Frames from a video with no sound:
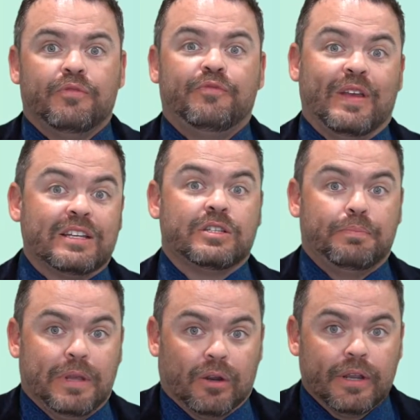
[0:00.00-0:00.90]
fixed
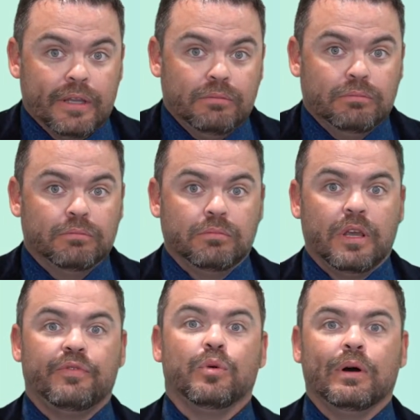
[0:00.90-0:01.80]
period,
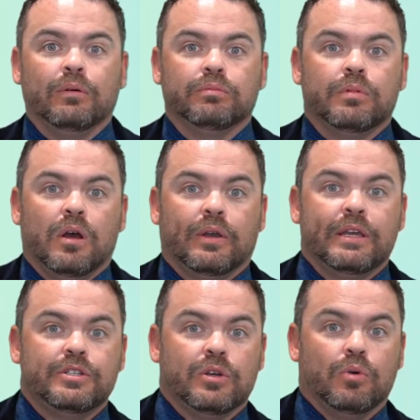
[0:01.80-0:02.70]
if you will. Okay,
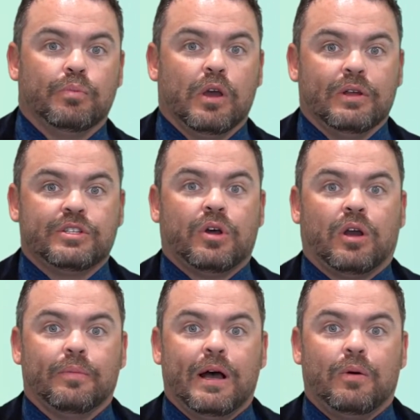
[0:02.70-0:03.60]
so let's
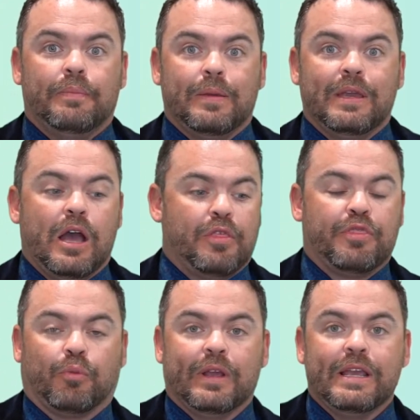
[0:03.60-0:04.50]
talk about maybe a
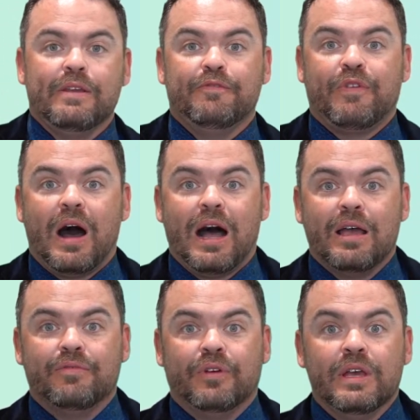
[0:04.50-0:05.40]
3,
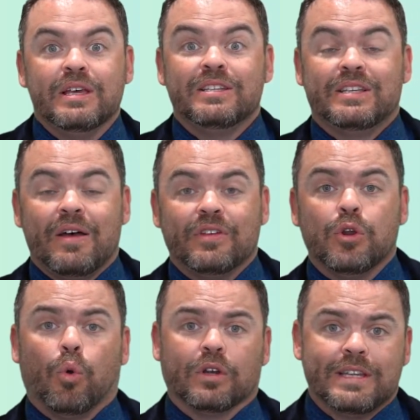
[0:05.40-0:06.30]
5, 7,
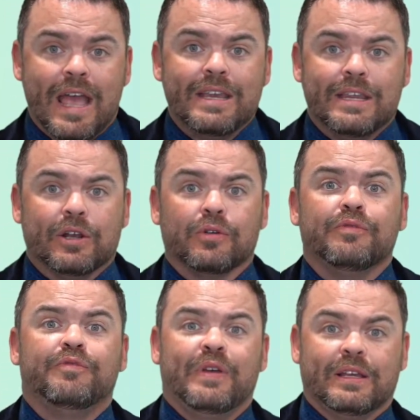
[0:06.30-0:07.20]
or 10-year
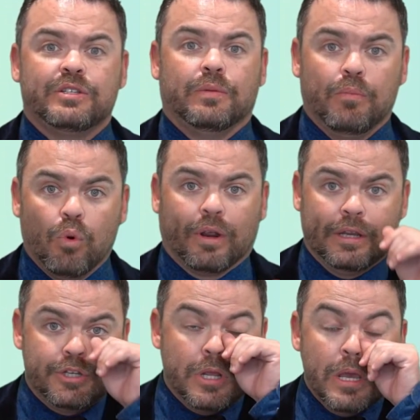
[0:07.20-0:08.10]
fixed
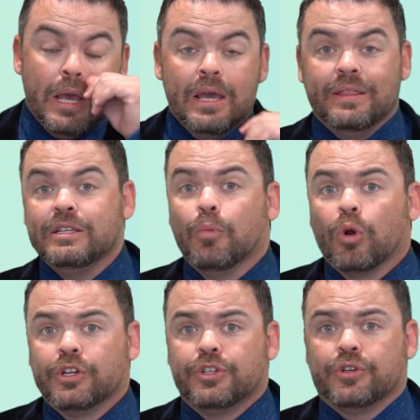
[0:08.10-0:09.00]
mortgage. These
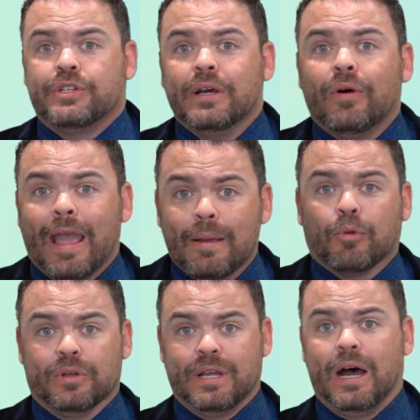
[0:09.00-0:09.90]
mortgages are still
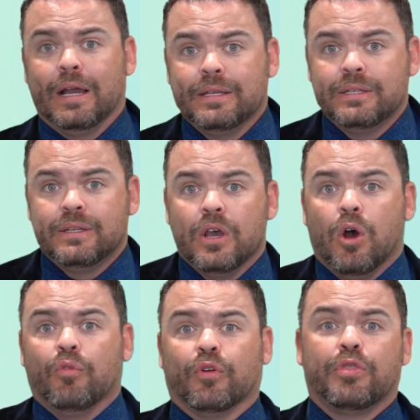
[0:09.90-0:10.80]
amortized
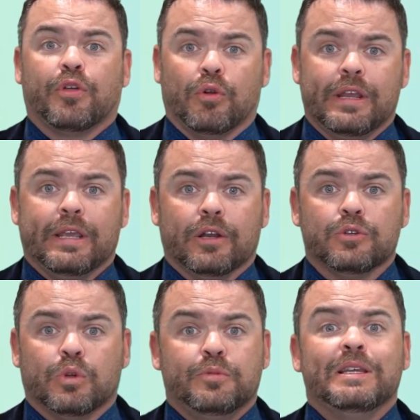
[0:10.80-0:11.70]
over 30 years,
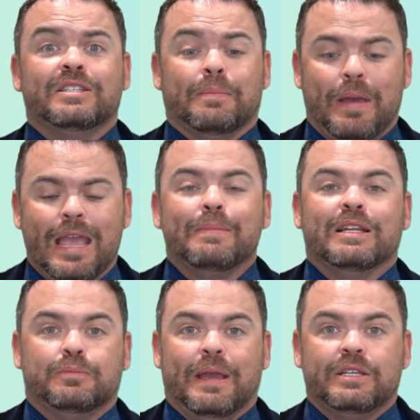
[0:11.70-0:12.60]
which means the payment
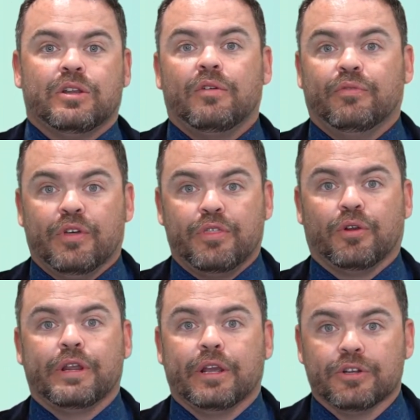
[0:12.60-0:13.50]
is based off of a
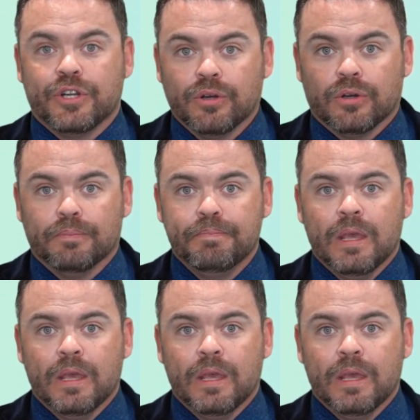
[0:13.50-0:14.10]
30-year term.